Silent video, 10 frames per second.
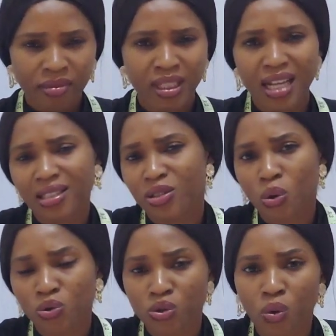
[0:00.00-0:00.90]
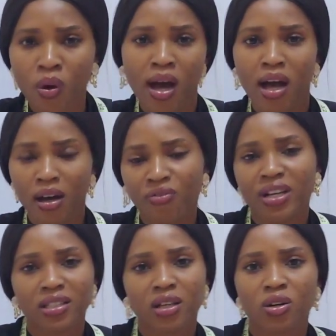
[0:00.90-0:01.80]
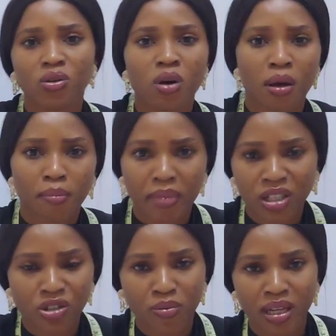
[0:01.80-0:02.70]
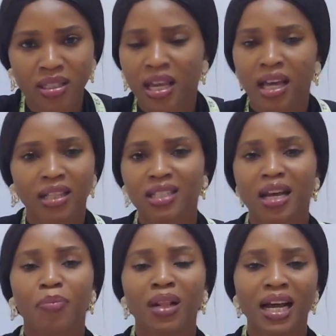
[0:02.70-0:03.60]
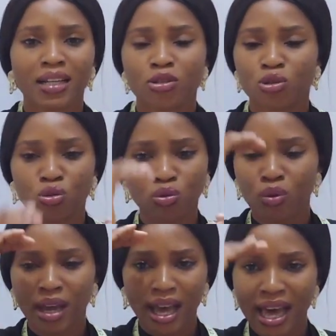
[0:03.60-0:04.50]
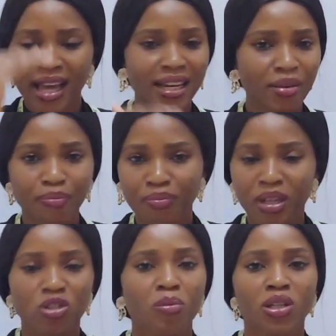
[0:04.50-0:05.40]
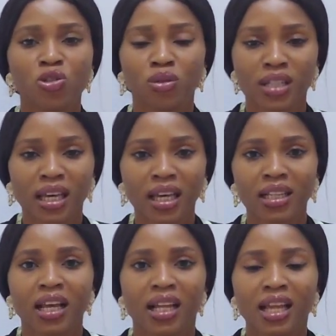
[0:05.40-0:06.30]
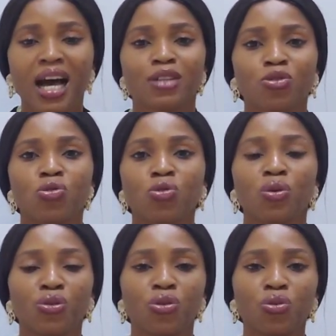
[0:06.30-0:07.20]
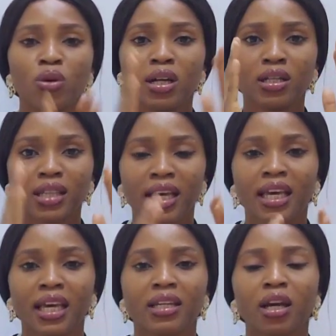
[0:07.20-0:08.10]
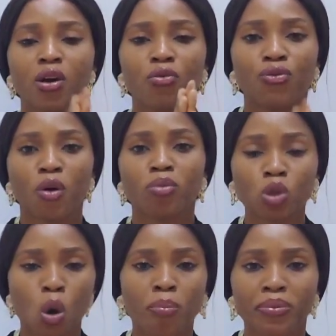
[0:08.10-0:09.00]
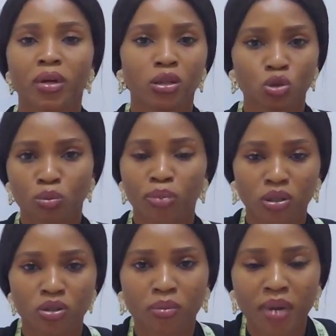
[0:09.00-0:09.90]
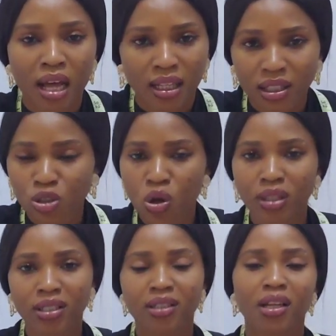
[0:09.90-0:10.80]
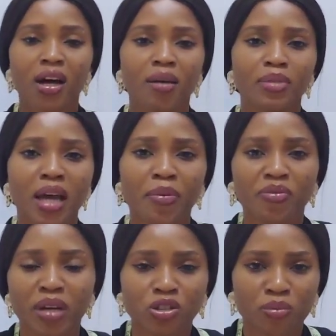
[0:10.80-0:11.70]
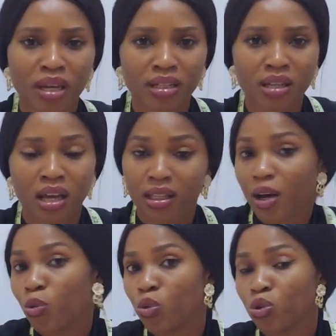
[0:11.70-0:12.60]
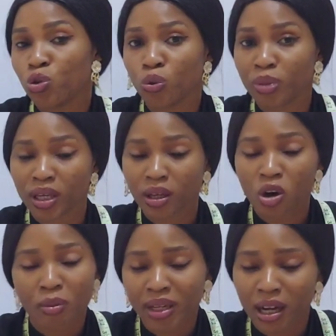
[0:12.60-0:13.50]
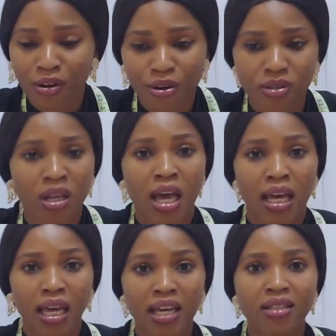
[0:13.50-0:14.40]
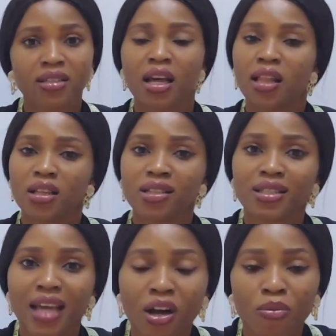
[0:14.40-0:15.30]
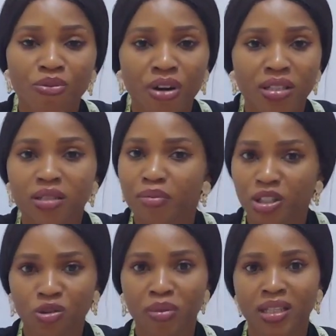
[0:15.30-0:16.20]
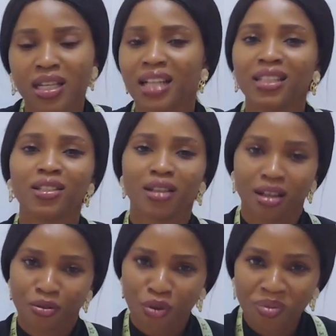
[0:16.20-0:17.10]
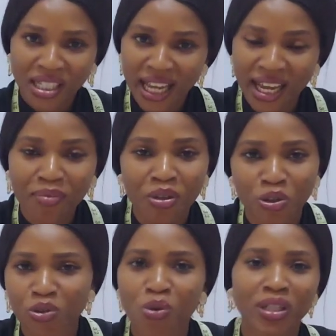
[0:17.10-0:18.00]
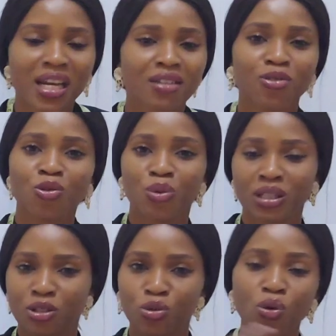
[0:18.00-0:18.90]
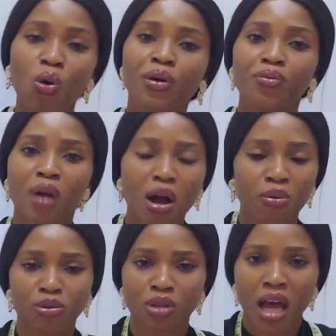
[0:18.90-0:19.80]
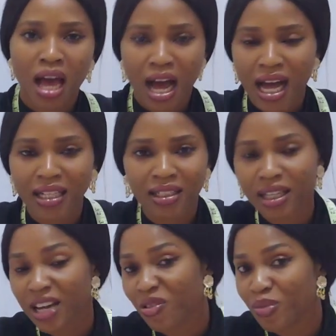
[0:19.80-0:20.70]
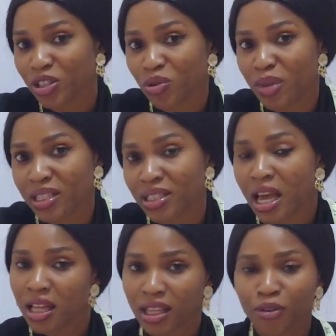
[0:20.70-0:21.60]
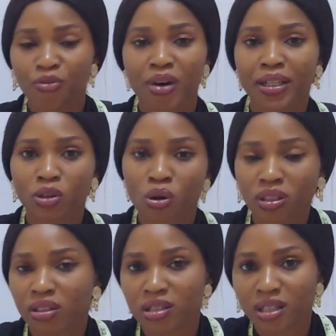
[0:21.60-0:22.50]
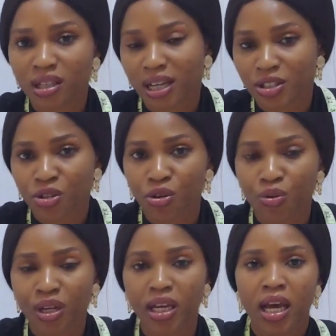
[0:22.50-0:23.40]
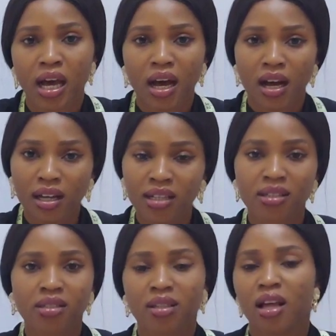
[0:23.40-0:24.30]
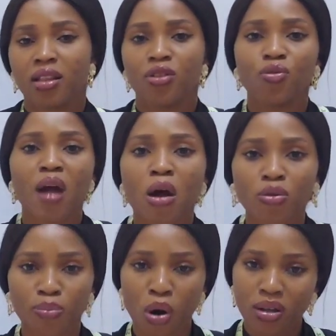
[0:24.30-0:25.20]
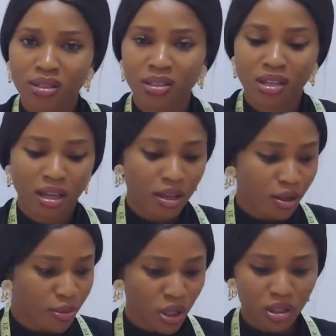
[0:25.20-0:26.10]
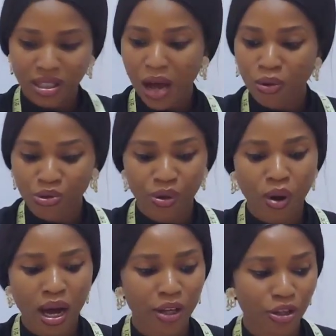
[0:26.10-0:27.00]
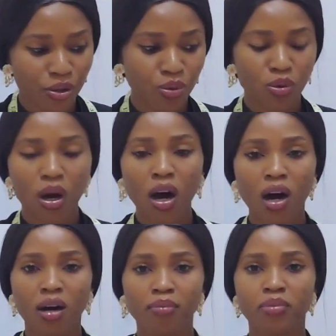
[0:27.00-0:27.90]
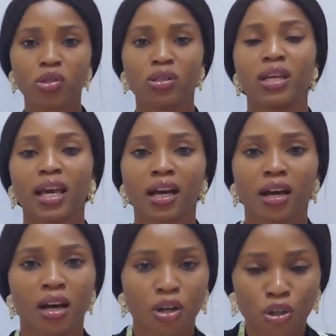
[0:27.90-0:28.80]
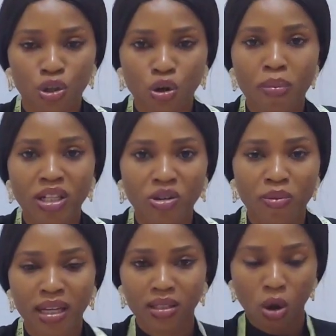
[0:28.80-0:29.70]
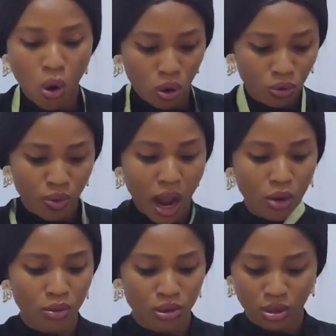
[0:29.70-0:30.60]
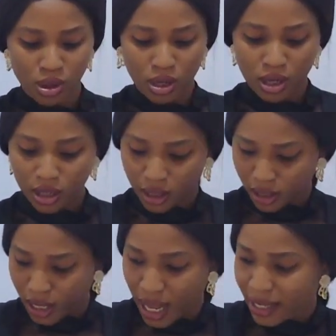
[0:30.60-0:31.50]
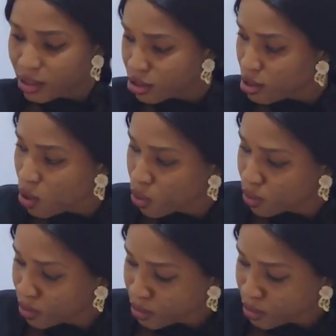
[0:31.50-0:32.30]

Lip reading: that is also a vertical measurement. This applies to any measurement you're taking that has to do with you taking from top to bottom. The third type of measurement that you will be coming across is the circumference measurement, and from the name you know it has to do with you going round. And the kind of measurement that you find under this category is the round bust, because that would require you to take your measurements all round, like so.